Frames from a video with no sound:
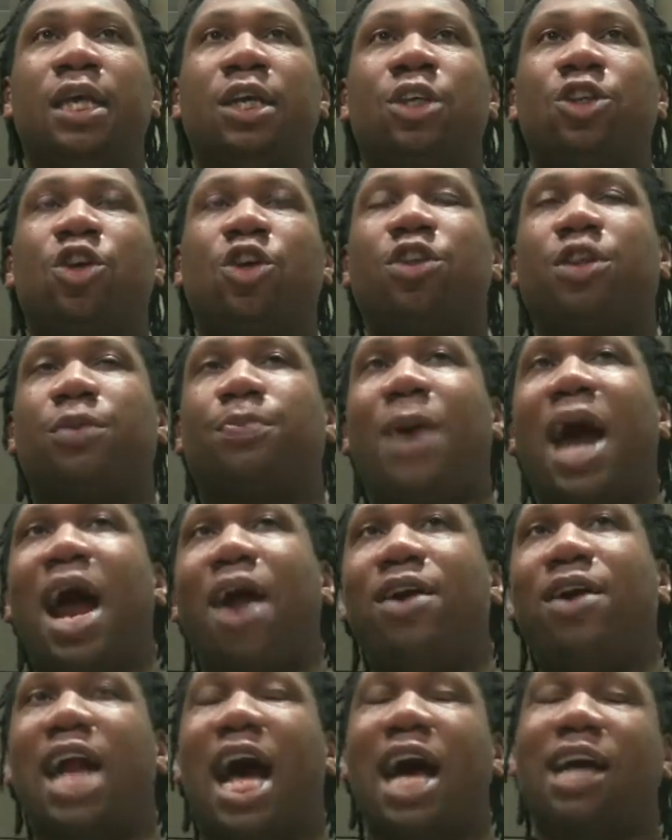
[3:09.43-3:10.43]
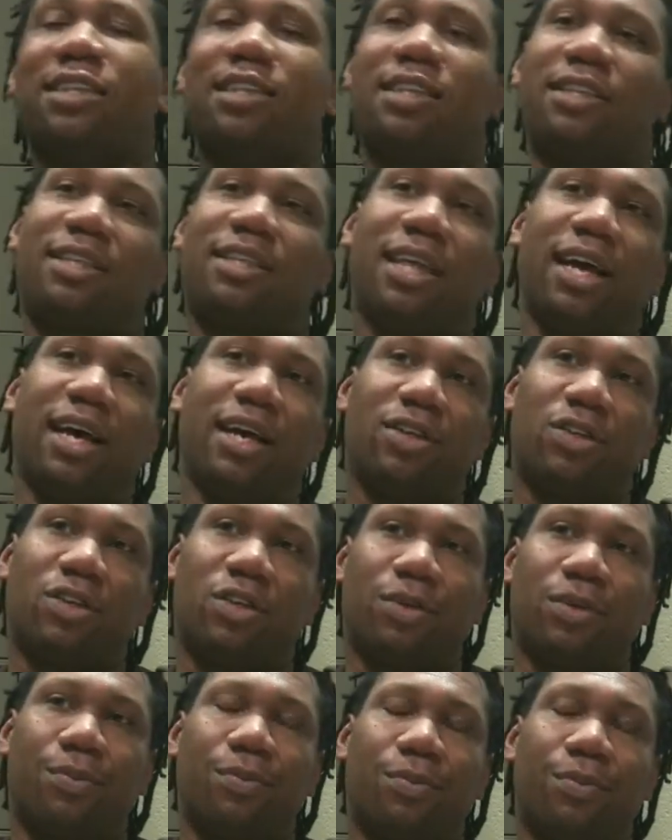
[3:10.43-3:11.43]
So the paradox is
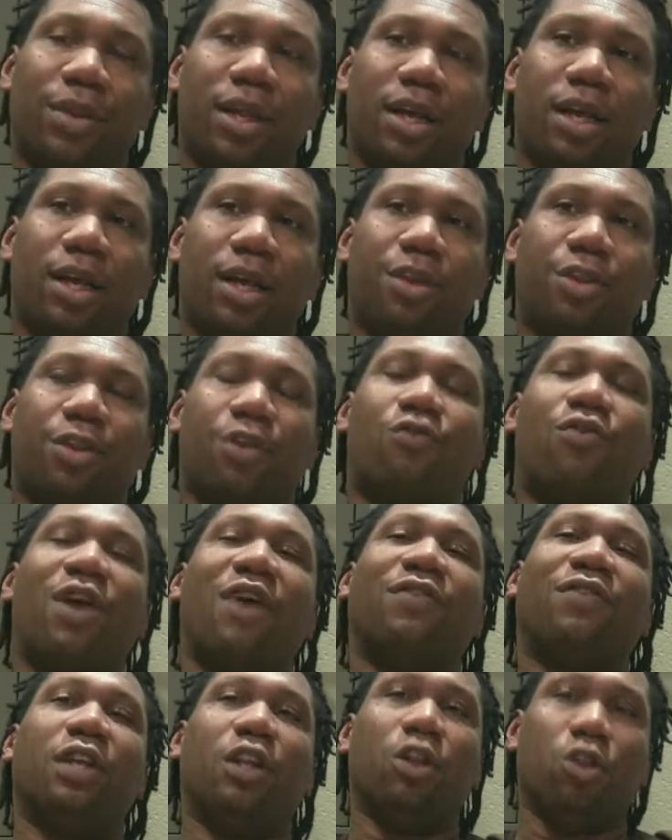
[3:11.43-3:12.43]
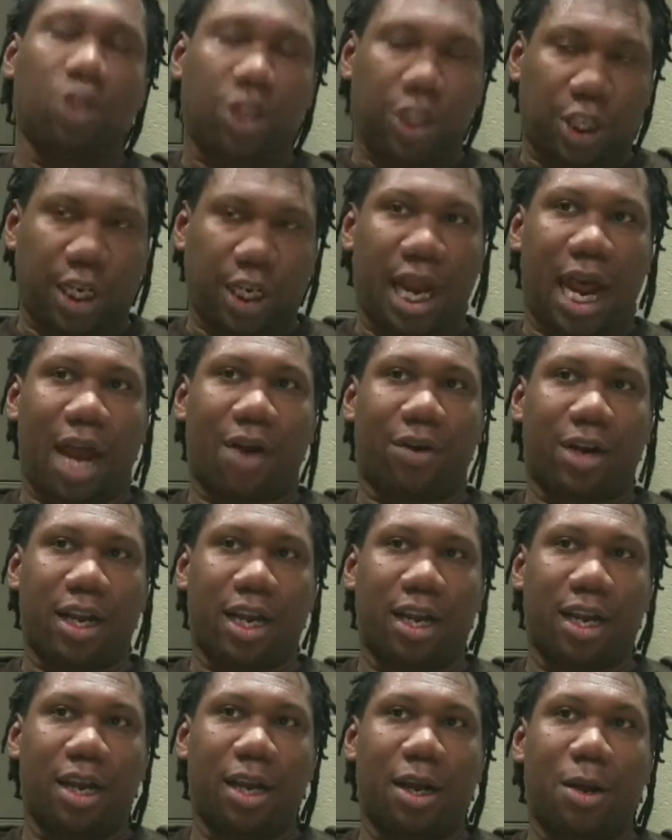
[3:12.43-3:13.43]
this: the revolutionary
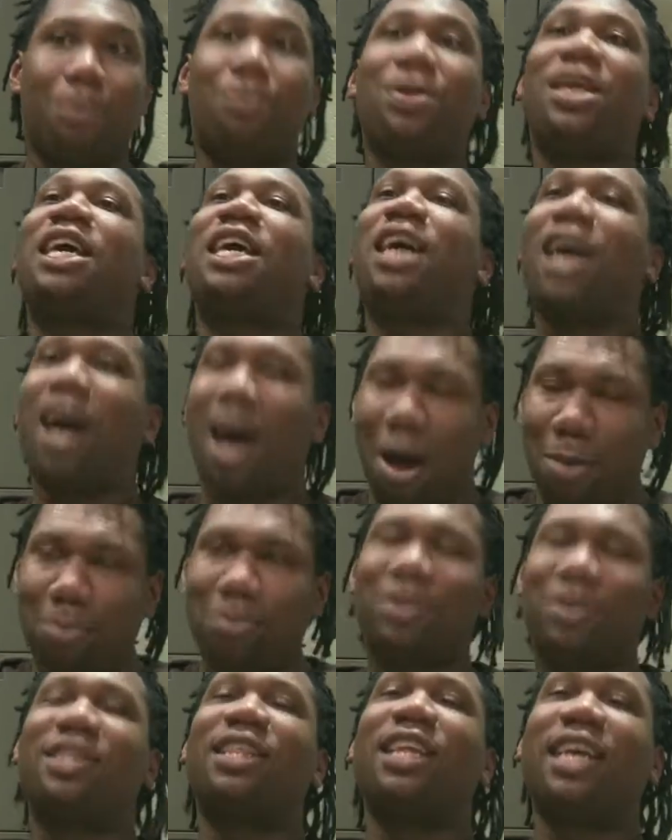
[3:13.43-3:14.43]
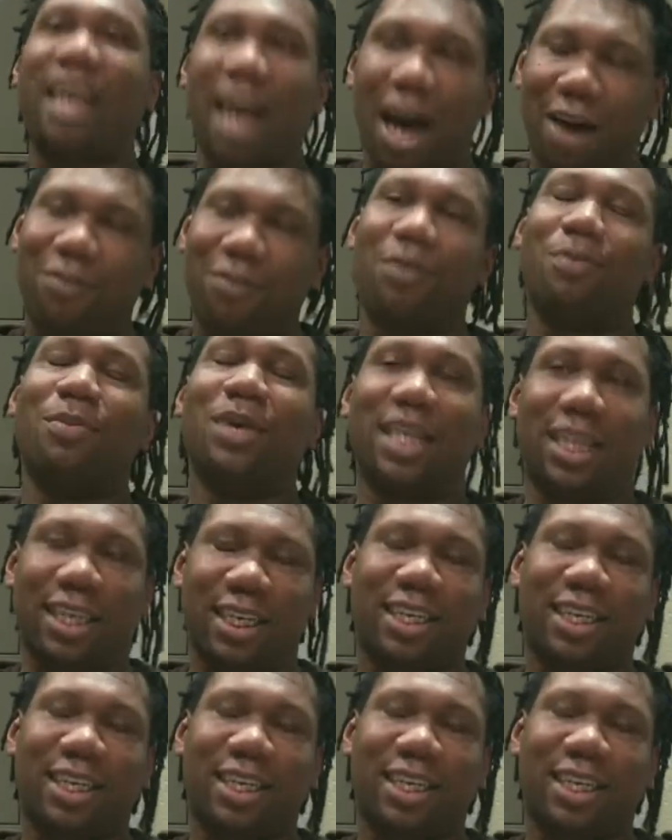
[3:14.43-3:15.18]
becomes the government.